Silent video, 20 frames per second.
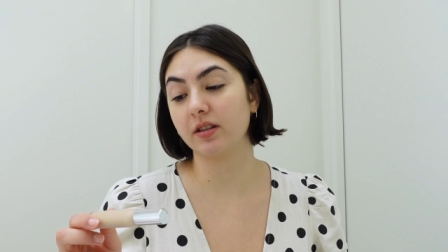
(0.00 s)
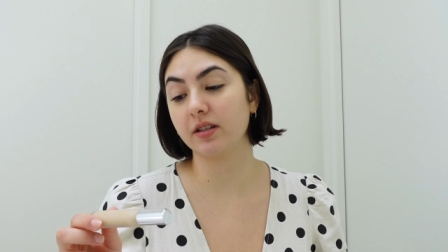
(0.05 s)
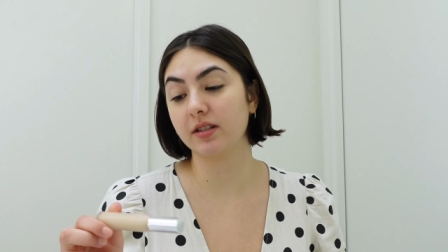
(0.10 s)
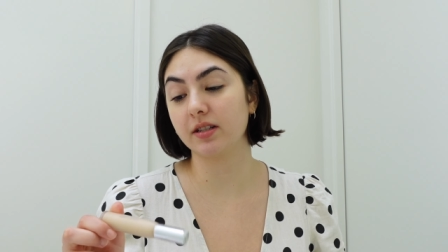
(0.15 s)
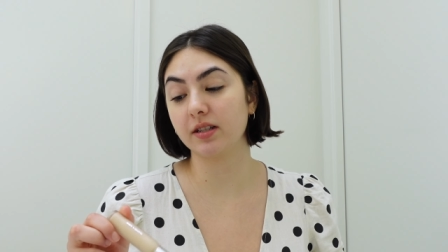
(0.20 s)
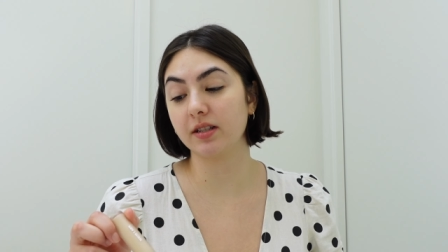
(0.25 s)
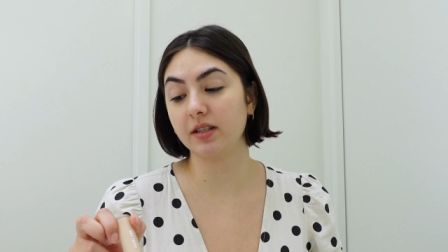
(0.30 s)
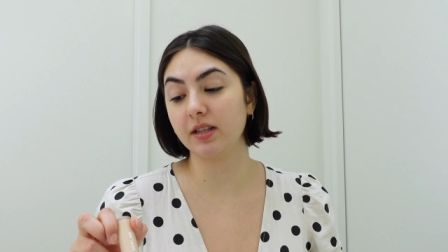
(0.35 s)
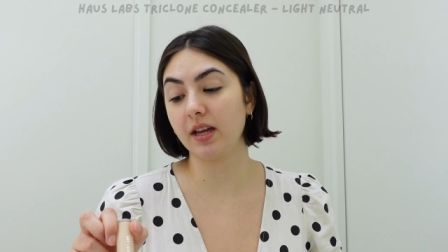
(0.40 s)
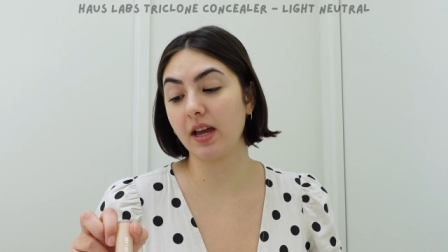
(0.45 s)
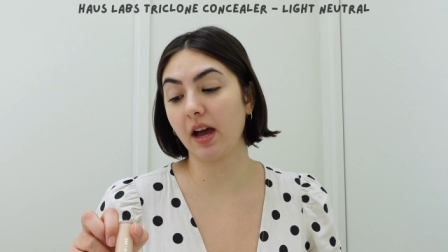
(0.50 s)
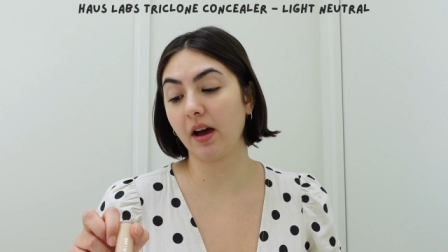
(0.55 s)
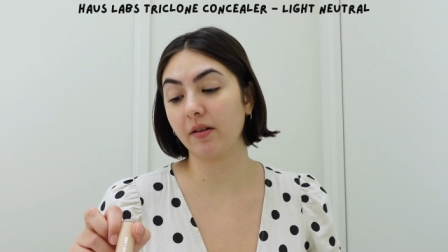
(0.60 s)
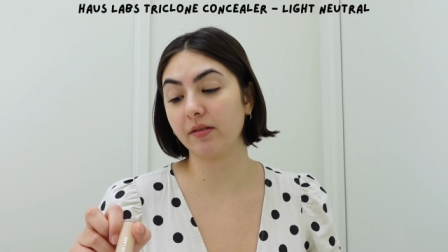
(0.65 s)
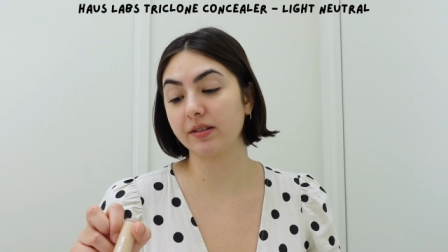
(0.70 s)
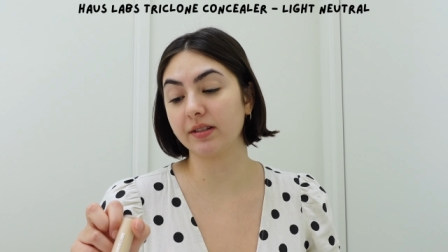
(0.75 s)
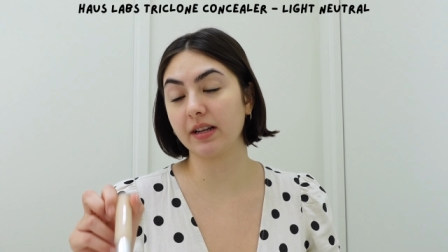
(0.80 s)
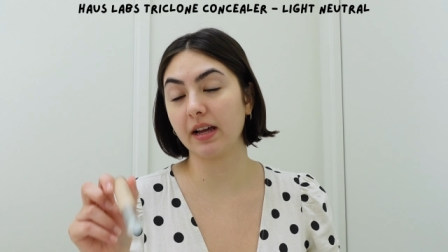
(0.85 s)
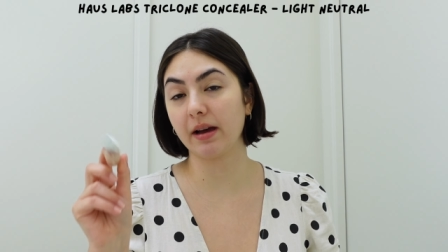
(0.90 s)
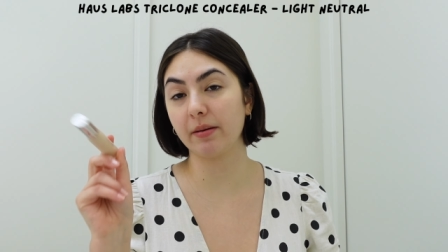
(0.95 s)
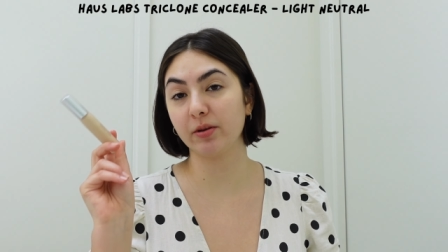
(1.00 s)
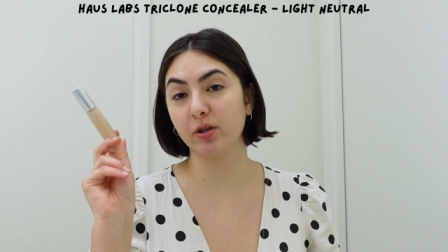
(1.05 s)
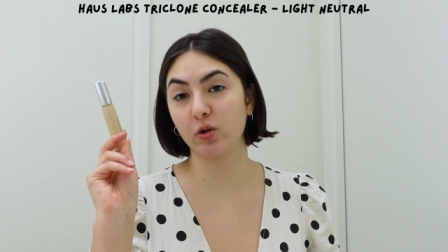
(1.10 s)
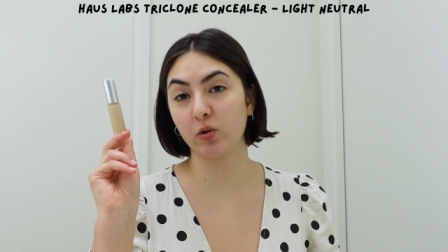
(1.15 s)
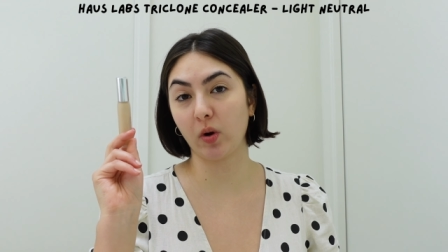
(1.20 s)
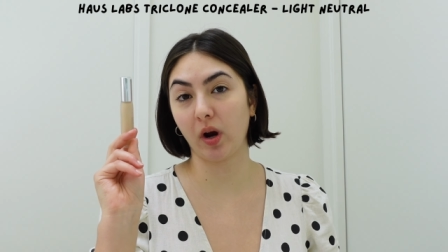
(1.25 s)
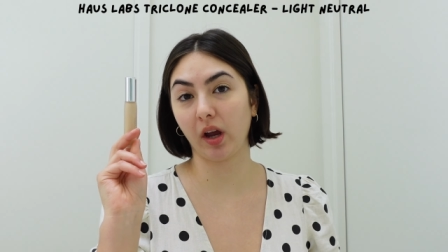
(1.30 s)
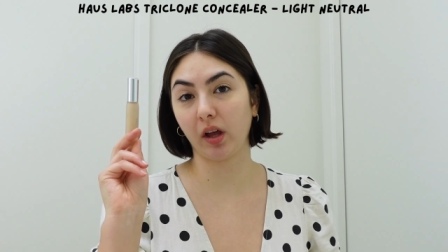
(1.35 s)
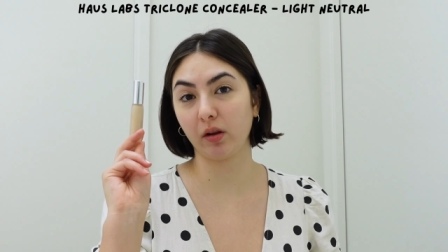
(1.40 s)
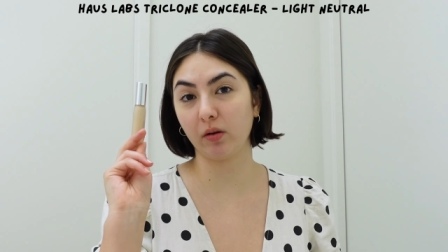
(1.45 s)
This is the Haus Lab
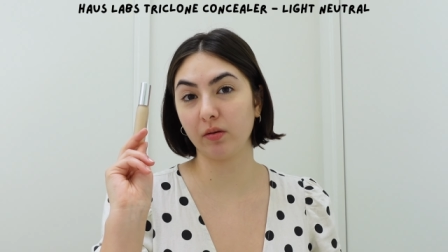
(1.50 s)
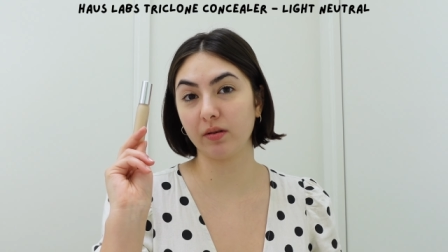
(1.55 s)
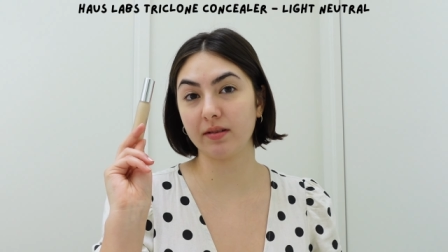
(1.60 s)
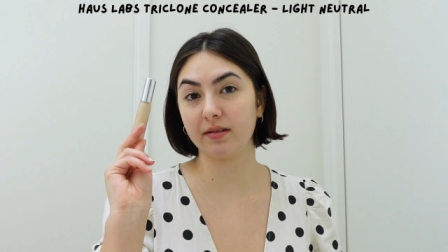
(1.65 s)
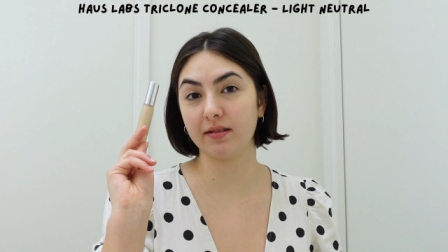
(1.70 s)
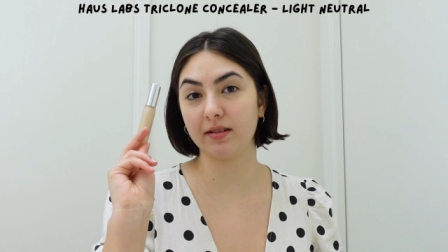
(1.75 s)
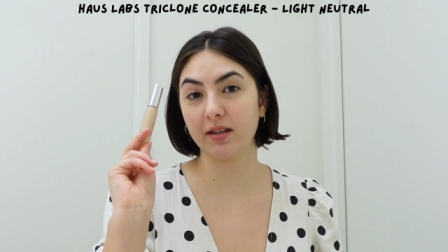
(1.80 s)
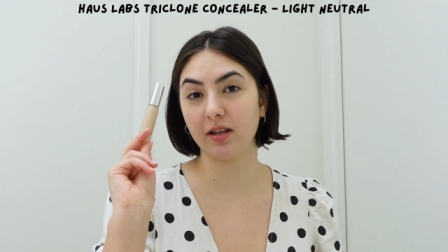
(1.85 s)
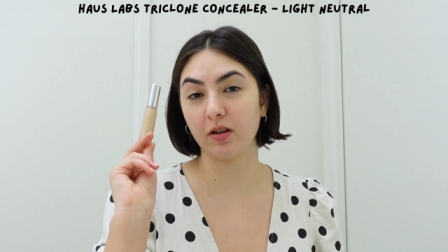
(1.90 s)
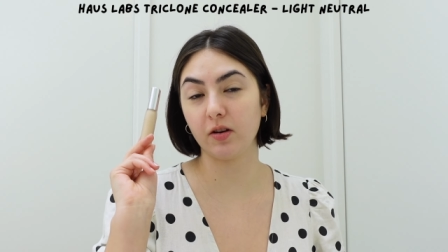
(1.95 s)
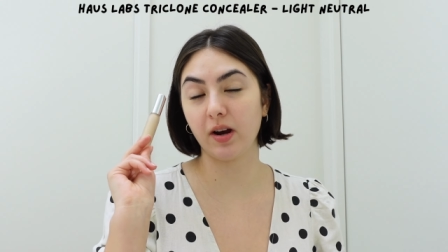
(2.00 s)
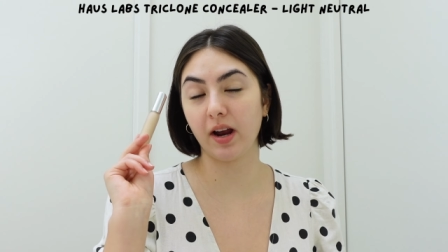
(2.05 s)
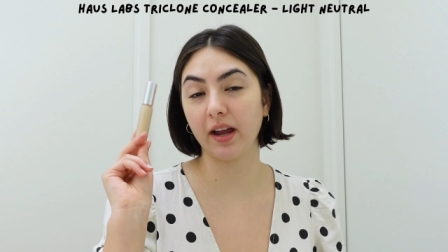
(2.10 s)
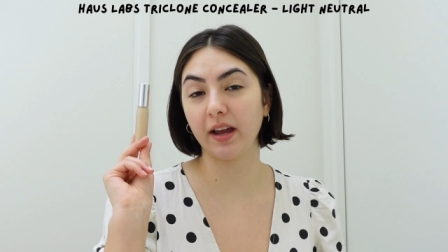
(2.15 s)
Triclone Concealer.